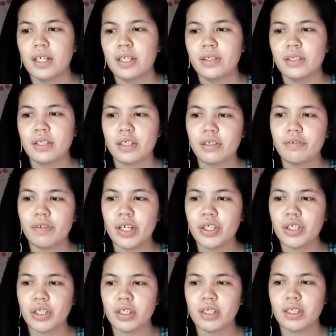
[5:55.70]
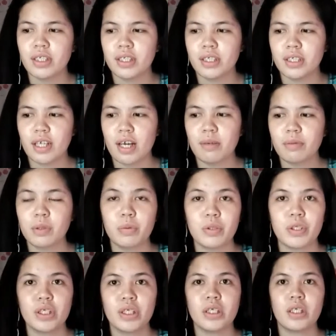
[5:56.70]
reservation systems,
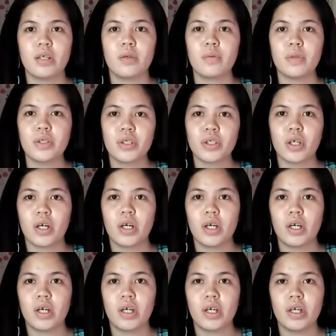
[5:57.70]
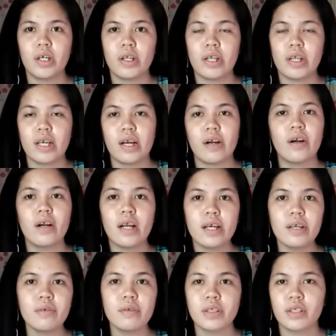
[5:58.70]
which are the
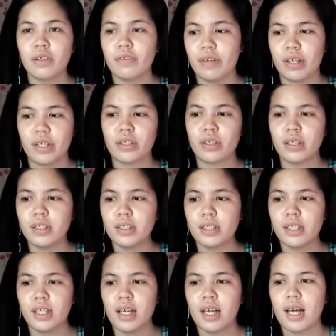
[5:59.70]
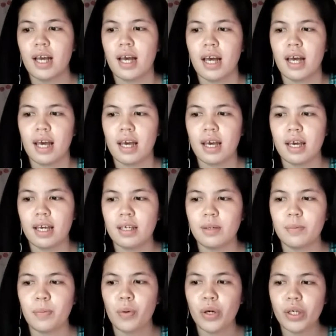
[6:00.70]
airline reservations,
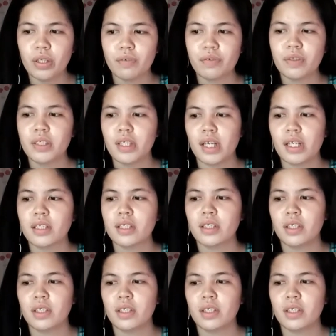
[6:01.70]
and point of sales